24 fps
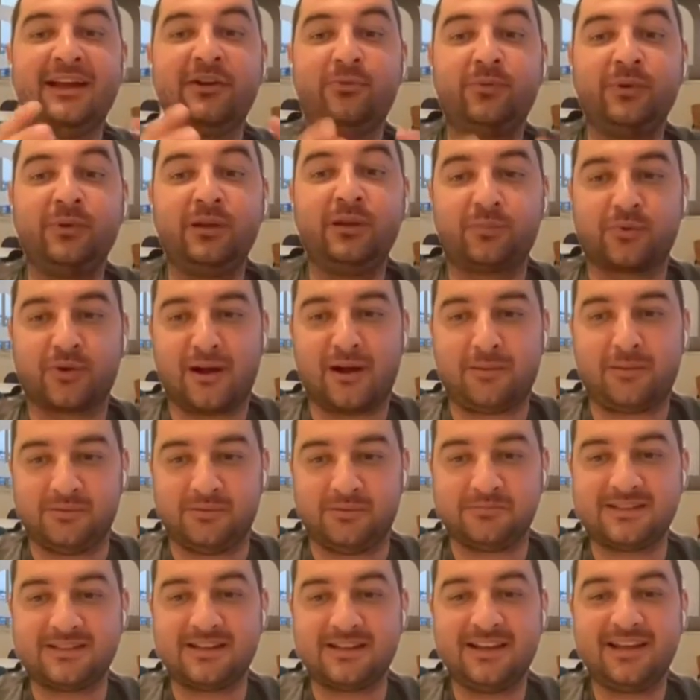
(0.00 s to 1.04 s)
and real
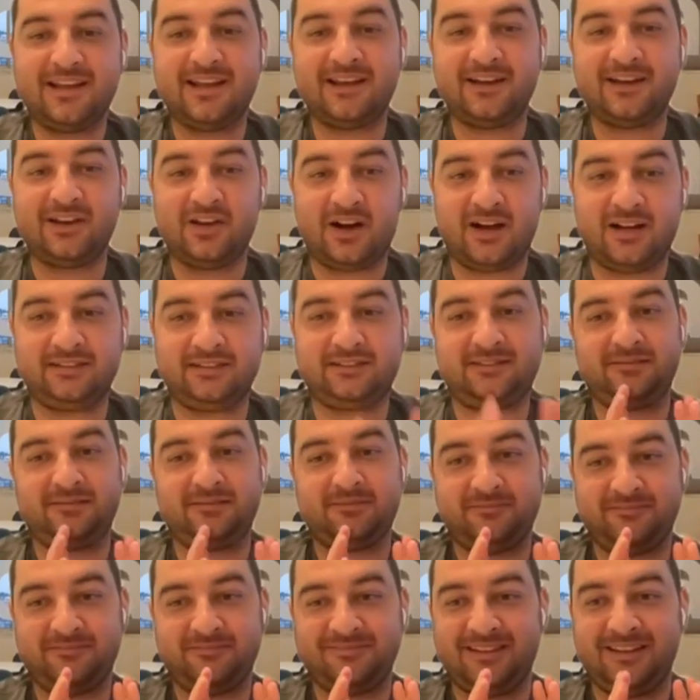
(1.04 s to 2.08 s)
problems, and not
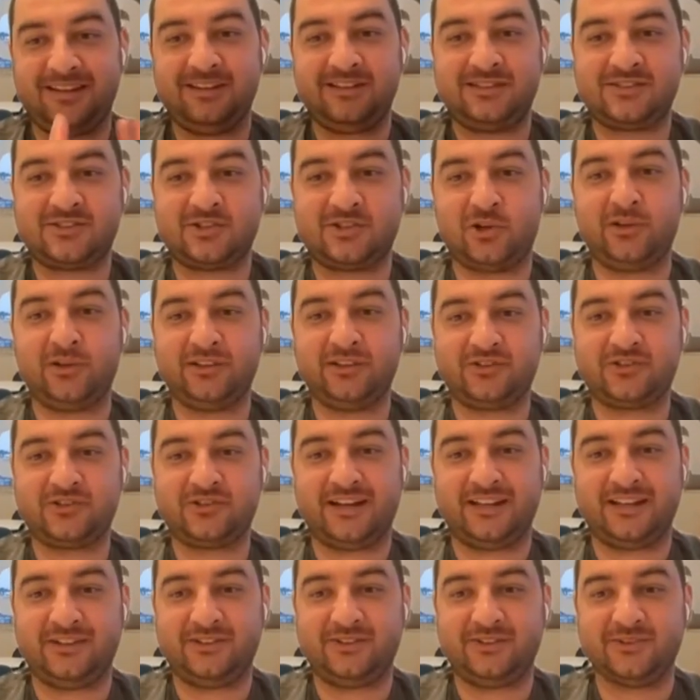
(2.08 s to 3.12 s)
installing
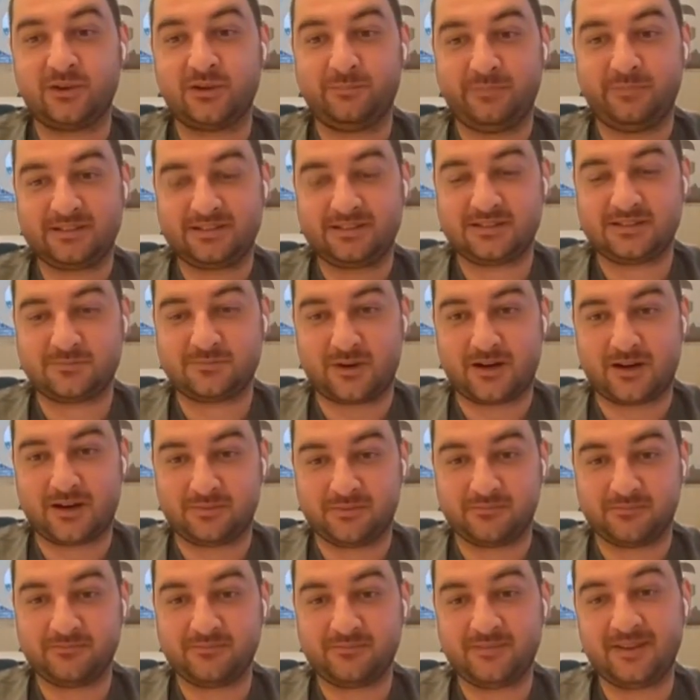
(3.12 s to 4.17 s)
shiny, a real business
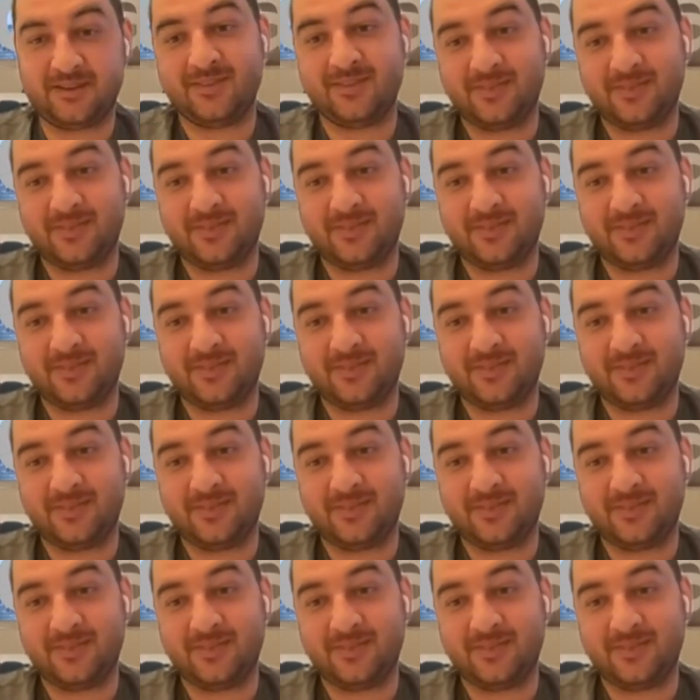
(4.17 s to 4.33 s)
problem.